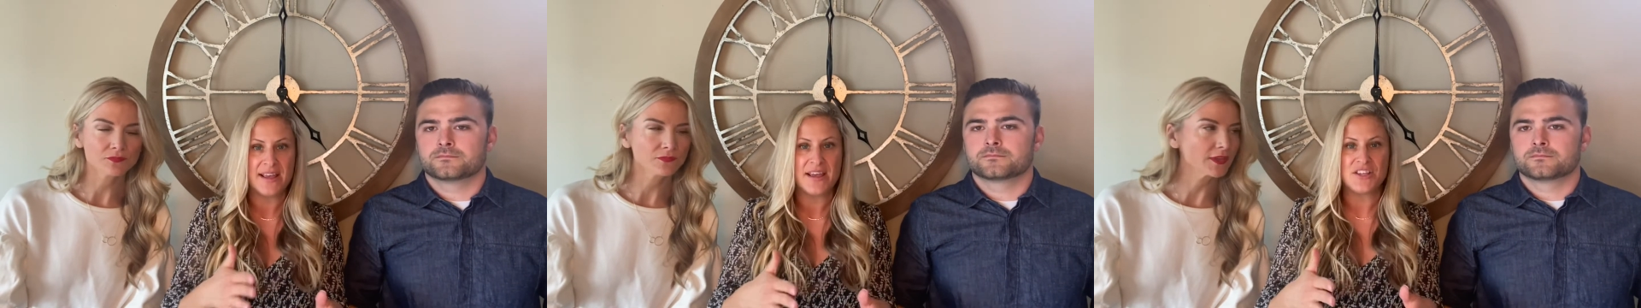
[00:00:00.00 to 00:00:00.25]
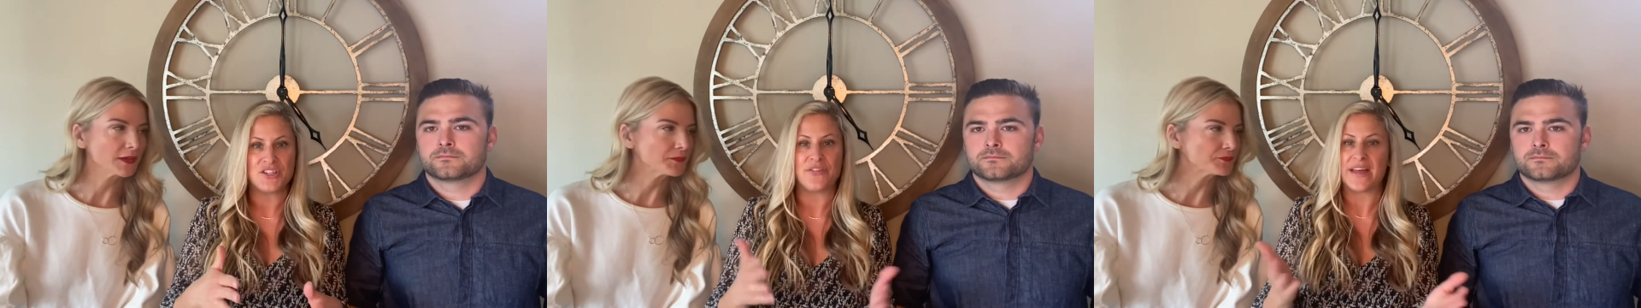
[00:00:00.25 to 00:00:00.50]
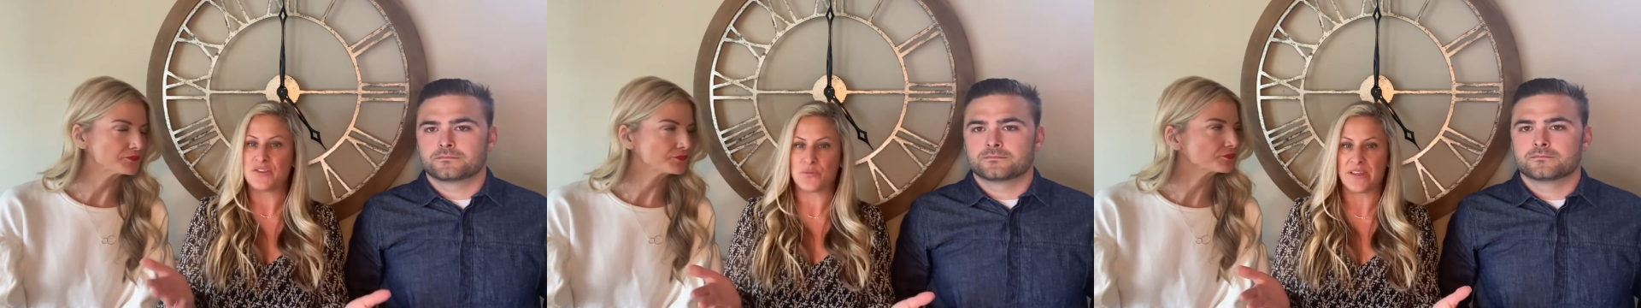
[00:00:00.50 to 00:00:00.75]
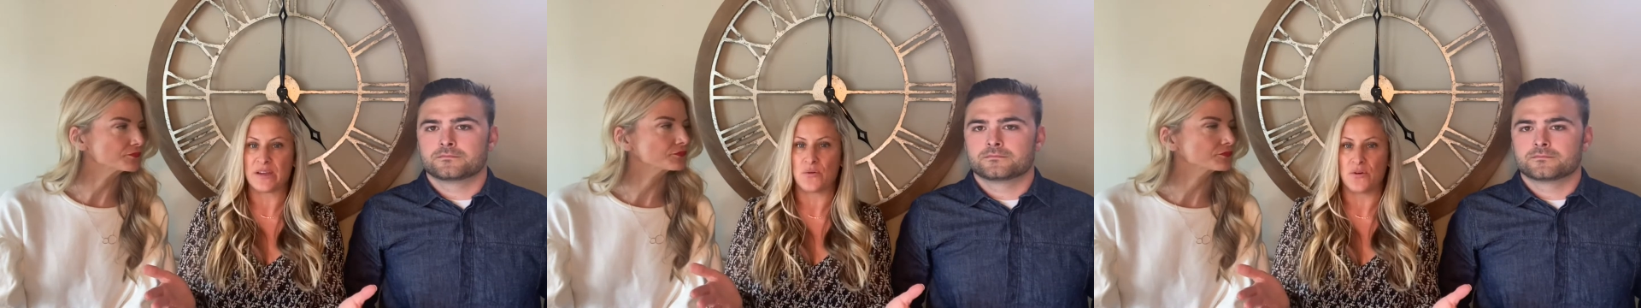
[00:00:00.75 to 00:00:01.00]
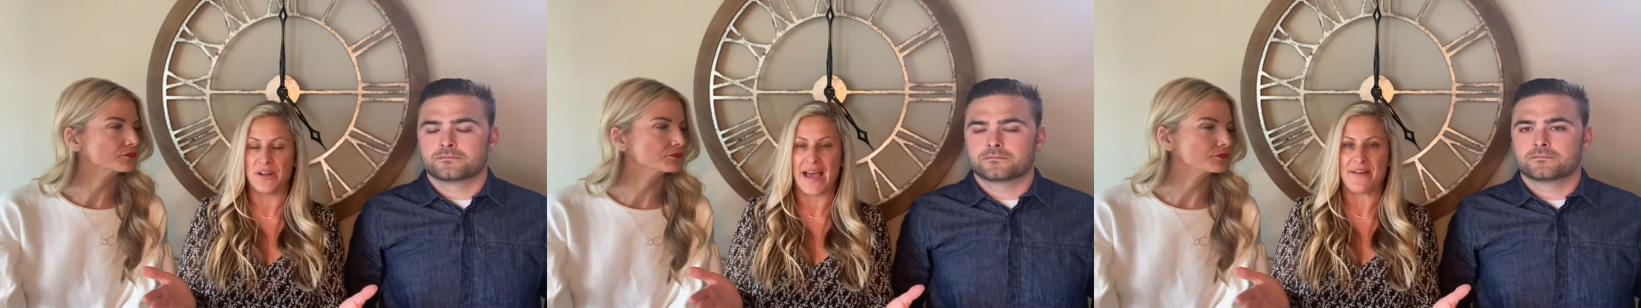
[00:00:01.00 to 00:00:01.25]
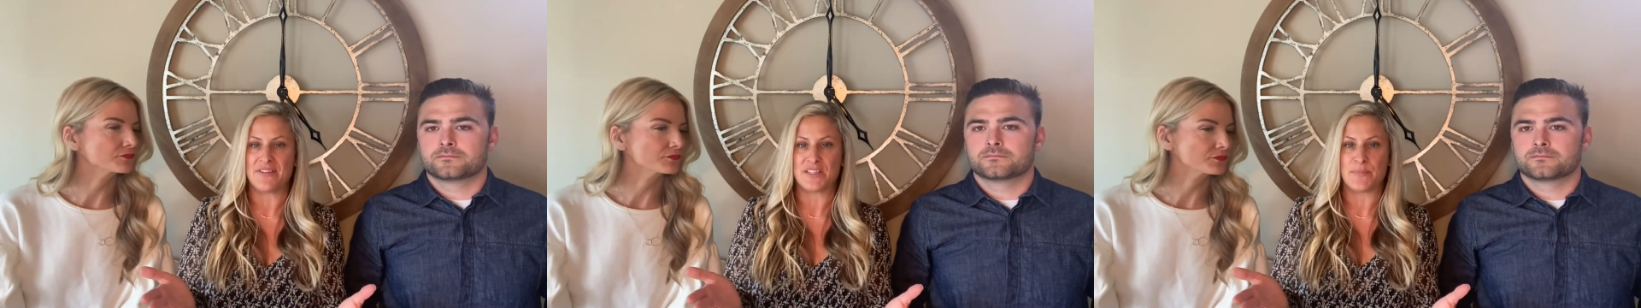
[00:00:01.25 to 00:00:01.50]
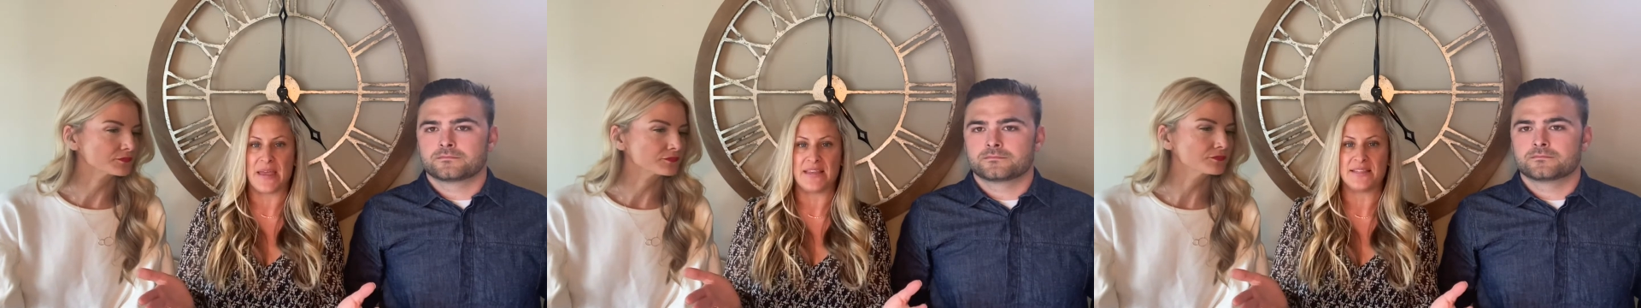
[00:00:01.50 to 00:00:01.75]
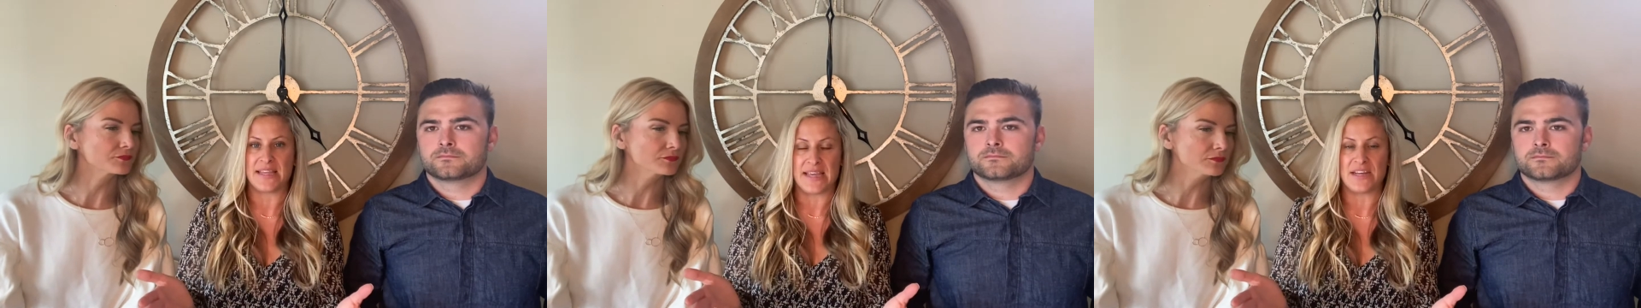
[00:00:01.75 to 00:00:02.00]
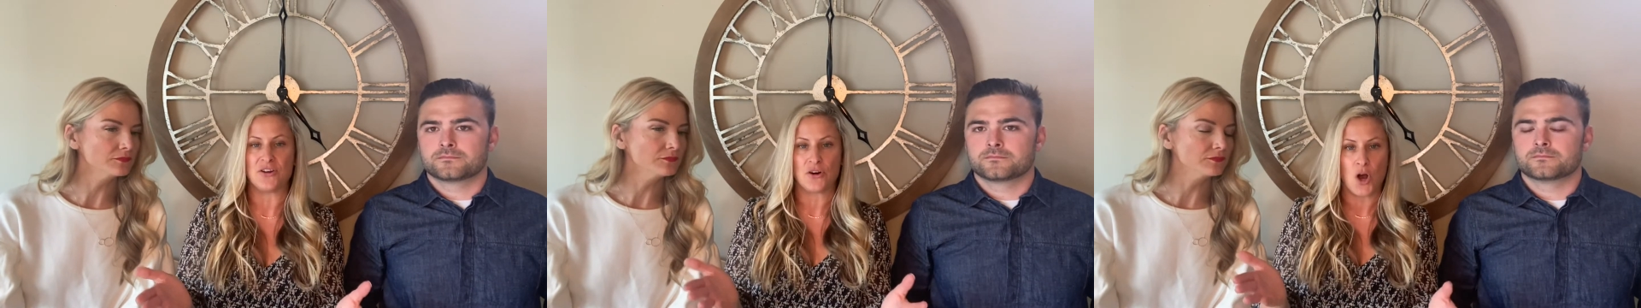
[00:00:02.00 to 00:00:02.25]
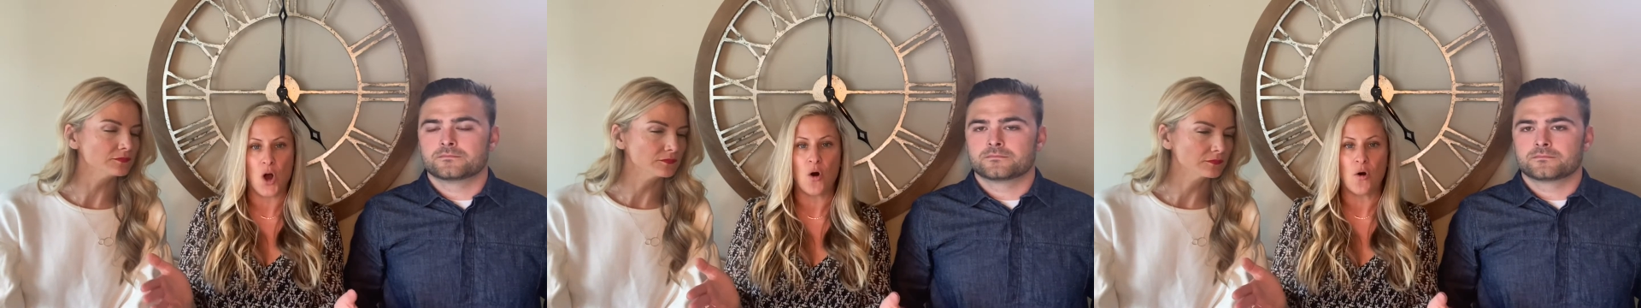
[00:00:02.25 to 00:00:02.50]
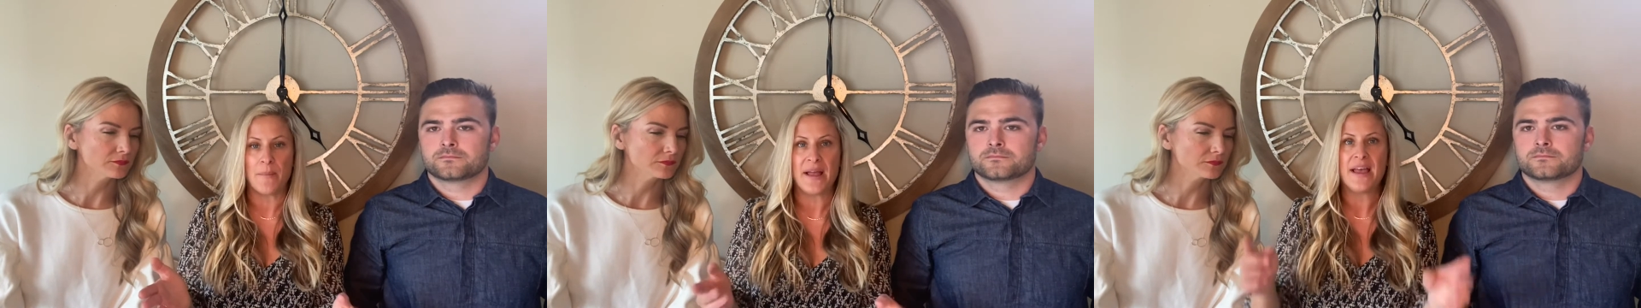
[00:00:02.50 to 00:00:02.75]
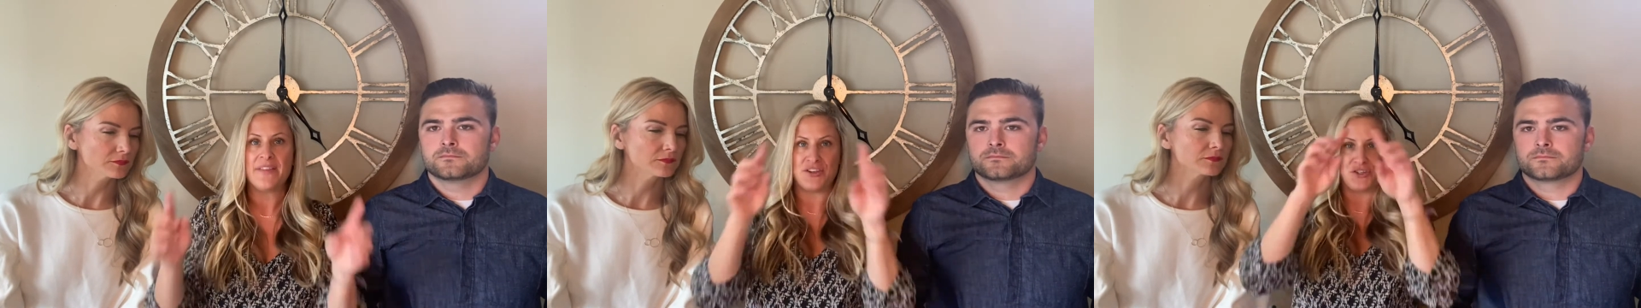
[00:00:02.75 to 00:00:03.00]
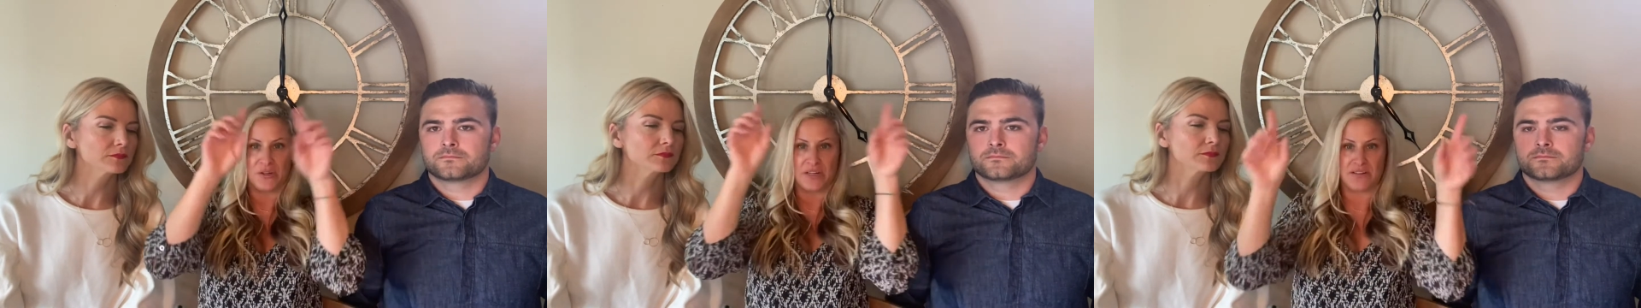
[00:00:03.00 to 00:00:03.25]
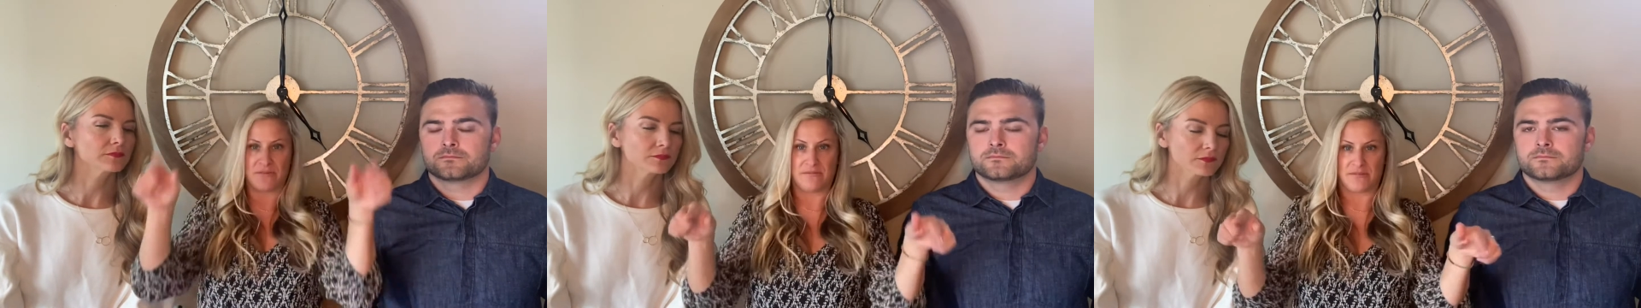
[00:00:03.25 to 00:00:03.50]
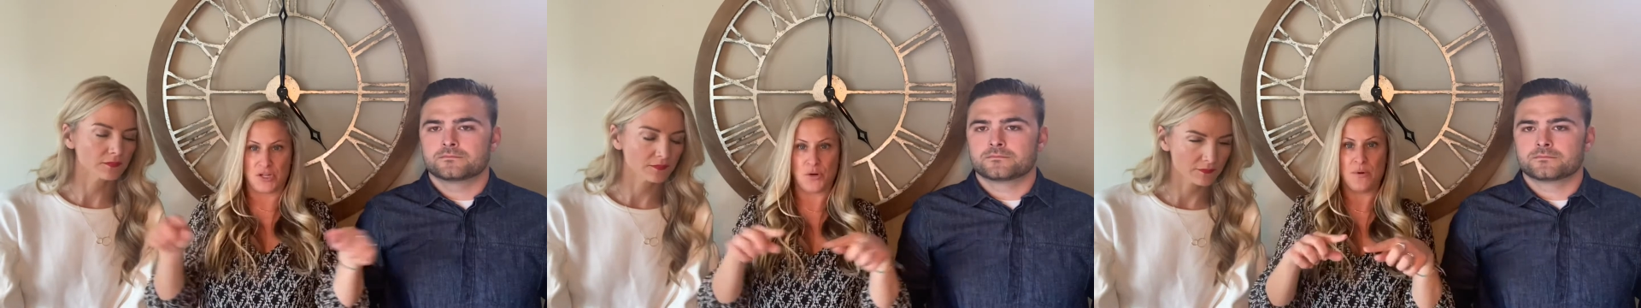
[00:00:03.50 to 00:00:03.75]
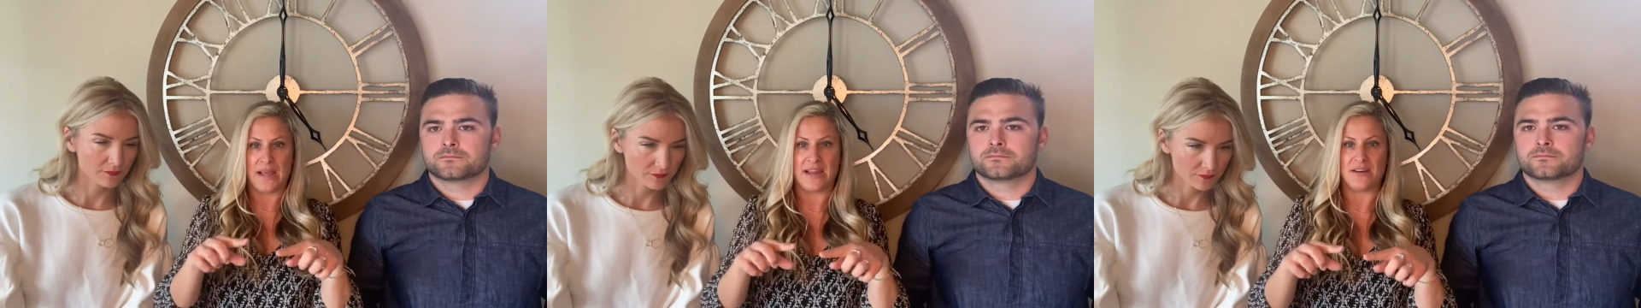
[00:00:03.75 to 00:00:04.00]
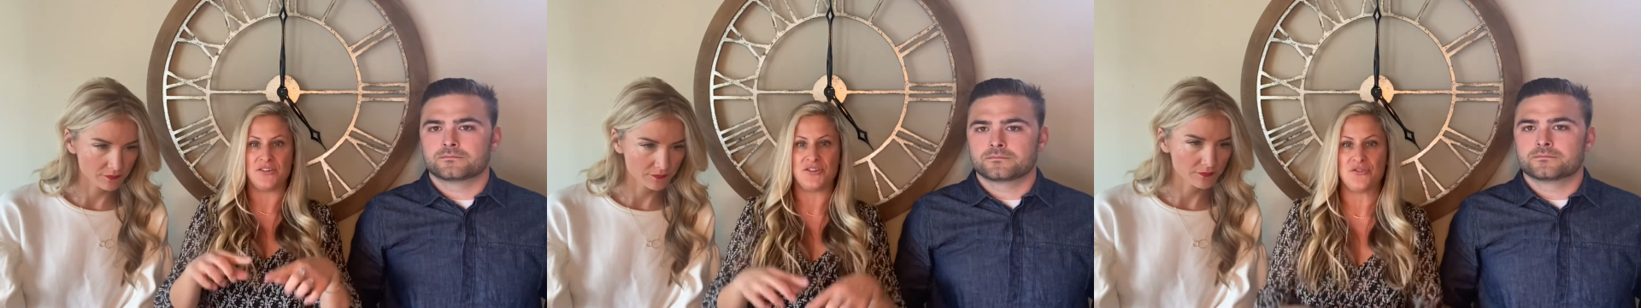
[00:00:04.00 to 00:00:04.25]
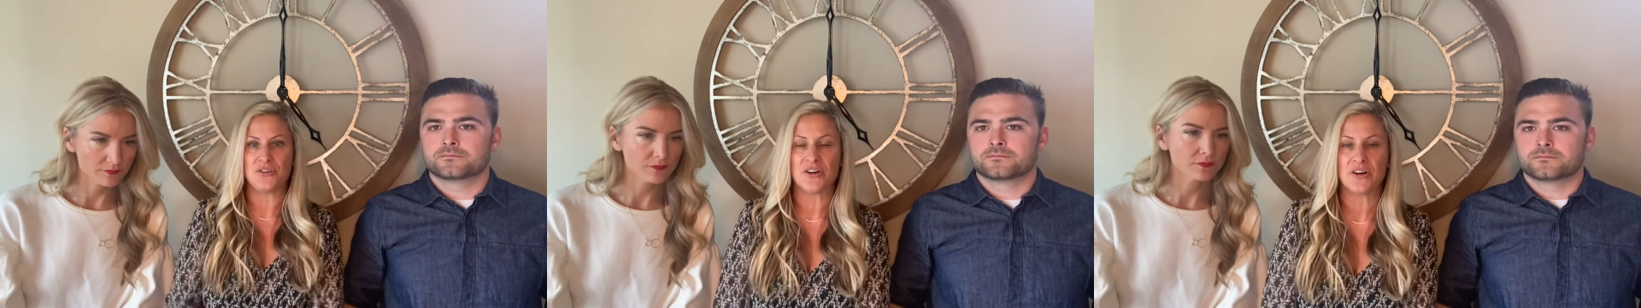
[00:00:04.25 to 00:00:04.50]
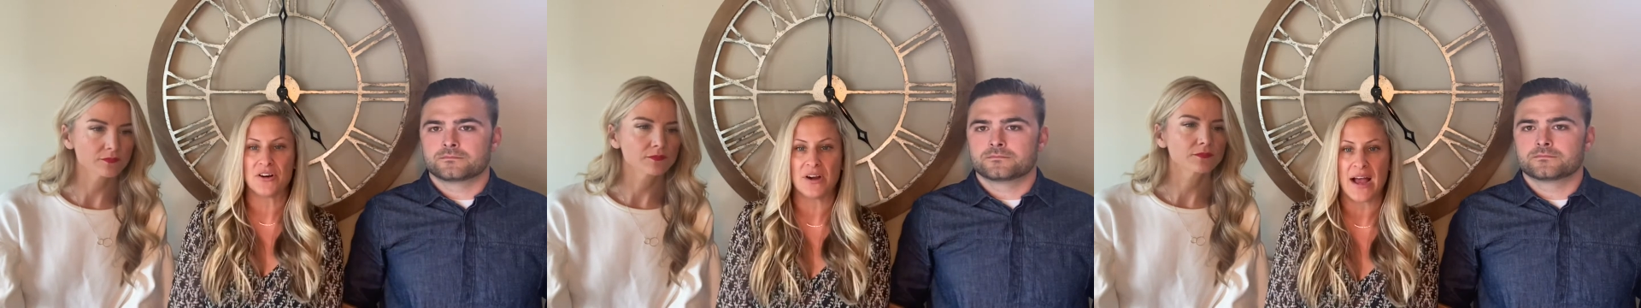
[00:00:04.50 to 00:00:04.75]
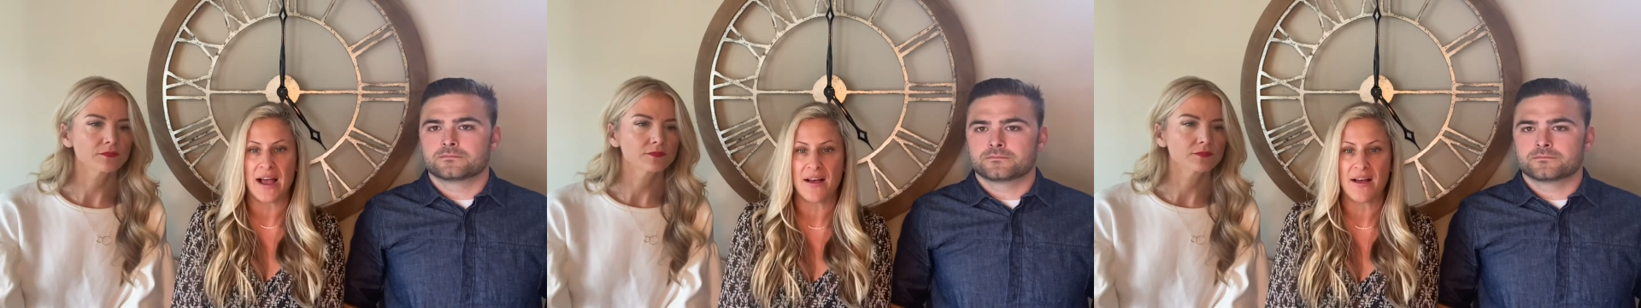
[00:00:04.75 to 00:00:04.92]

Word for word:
Speaker 1: So that's really cool to have a space in your home that you can tune in to your